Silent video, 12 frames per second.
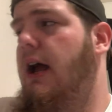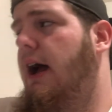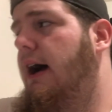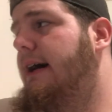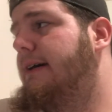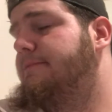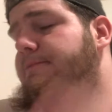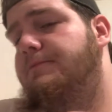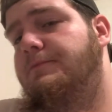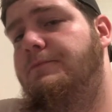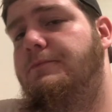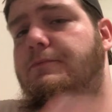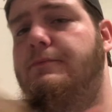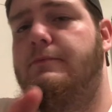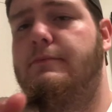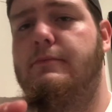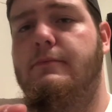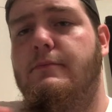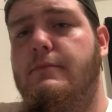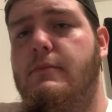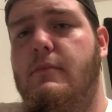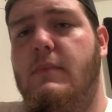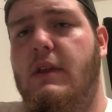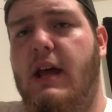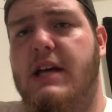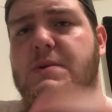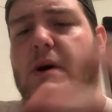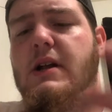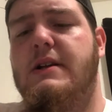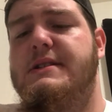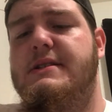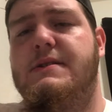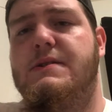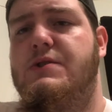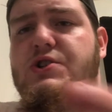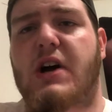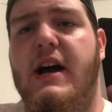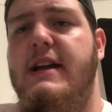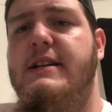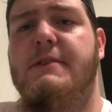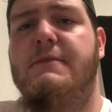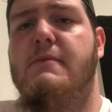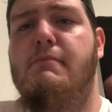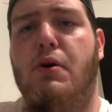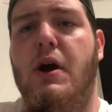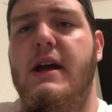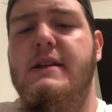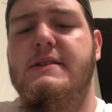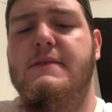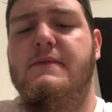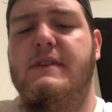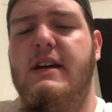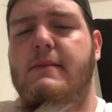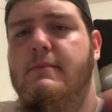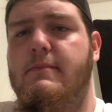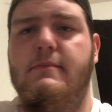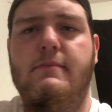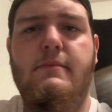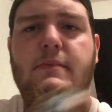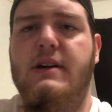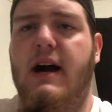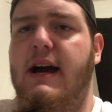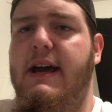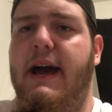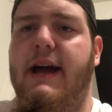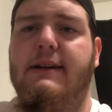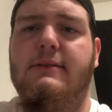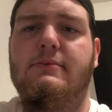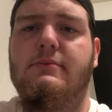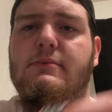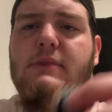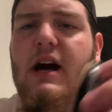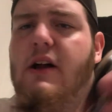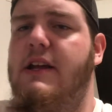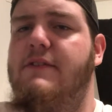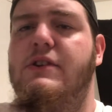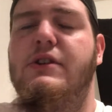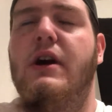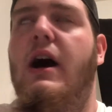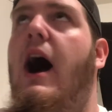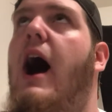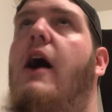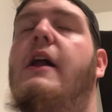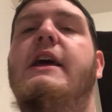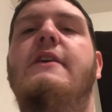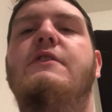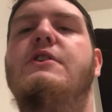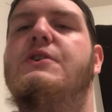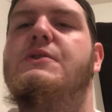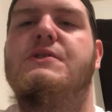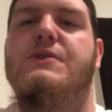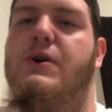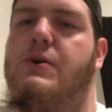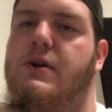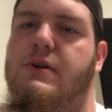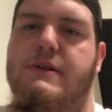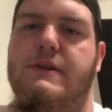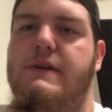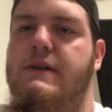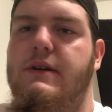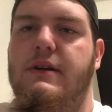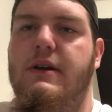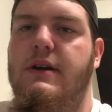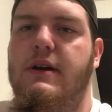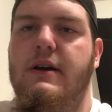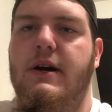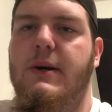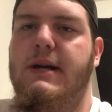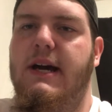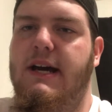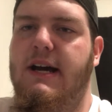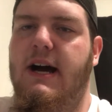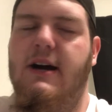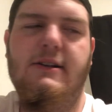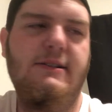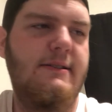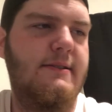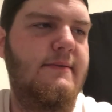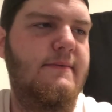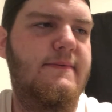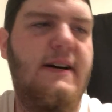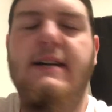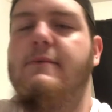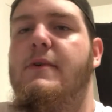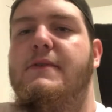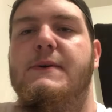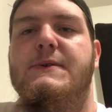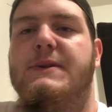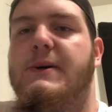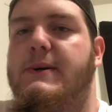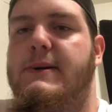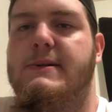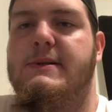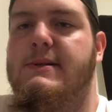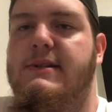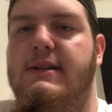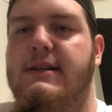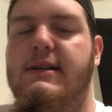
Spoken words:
As well as trying different brands of dip, kayak. I'll even do Stokers. Okay, I'll fucking review Stokers.